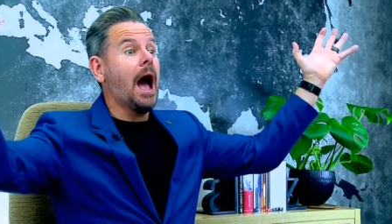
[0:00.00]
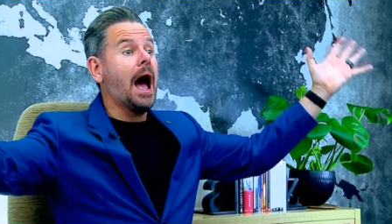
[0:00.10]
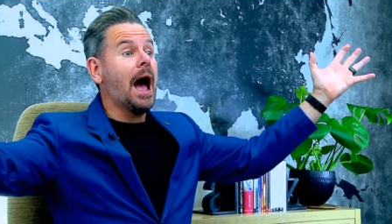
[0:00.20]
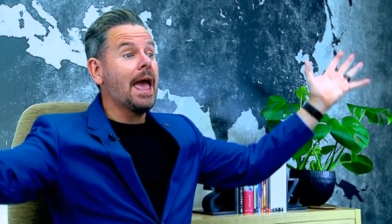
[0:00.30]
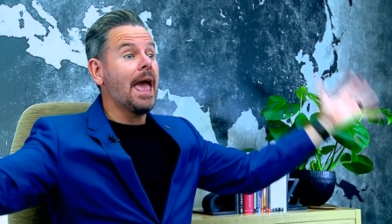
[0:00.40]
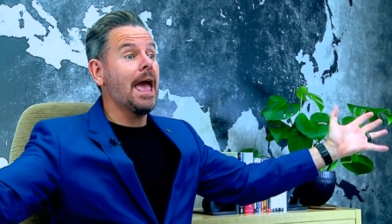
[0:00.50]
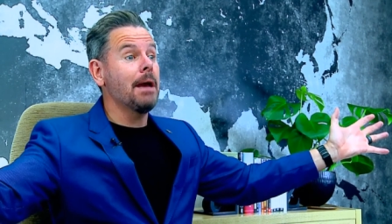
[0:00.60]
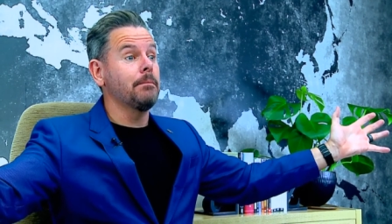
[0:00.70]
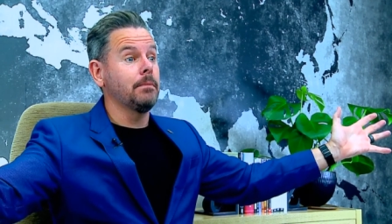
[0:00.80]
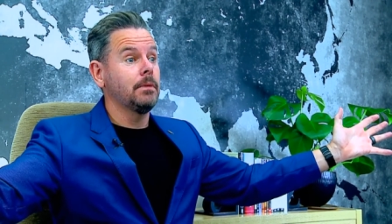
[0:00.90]
I
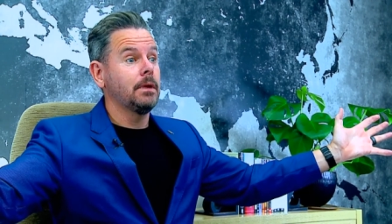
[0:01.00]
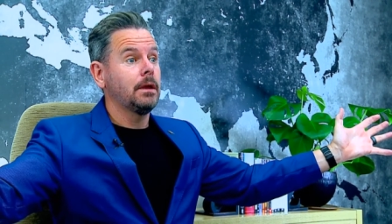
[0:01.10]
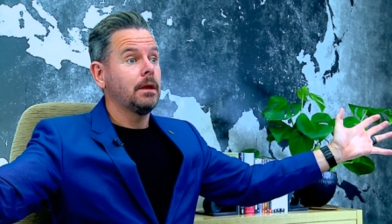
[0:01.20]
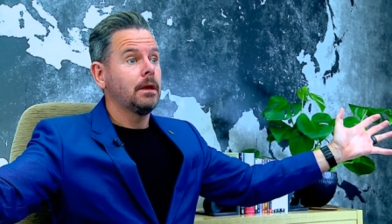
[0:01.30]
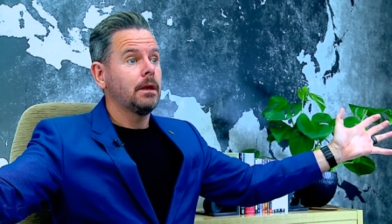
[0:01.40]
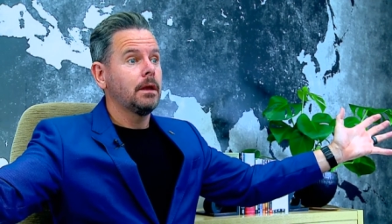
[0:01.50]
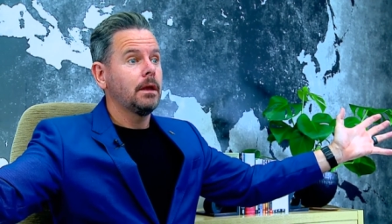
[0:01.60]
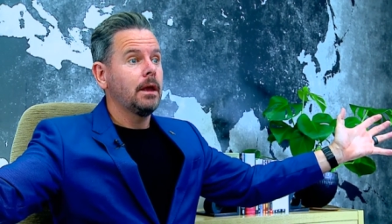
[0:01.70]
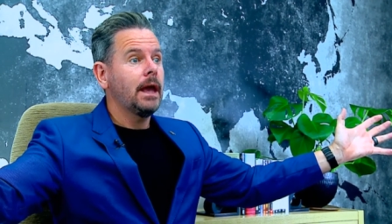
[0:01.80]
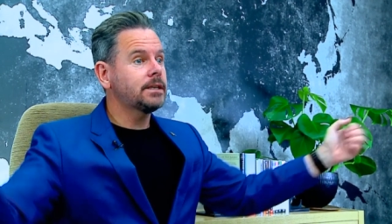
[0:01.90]
am
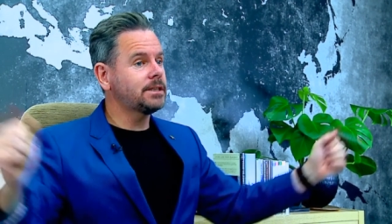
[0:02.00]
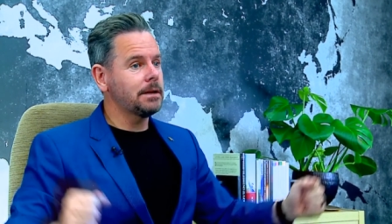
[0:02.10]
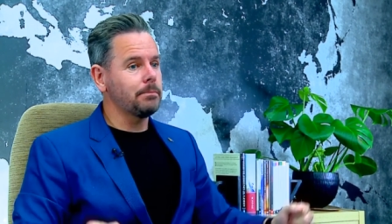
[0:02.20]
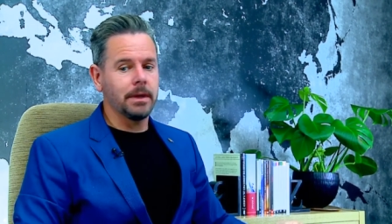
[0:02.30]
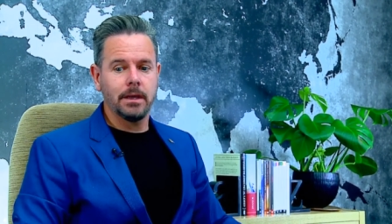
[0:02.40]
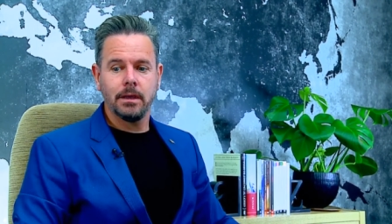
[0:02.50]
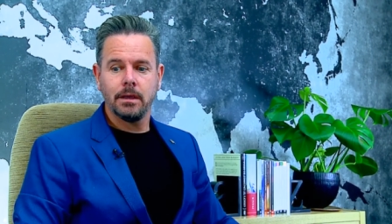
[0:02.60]
has sent me.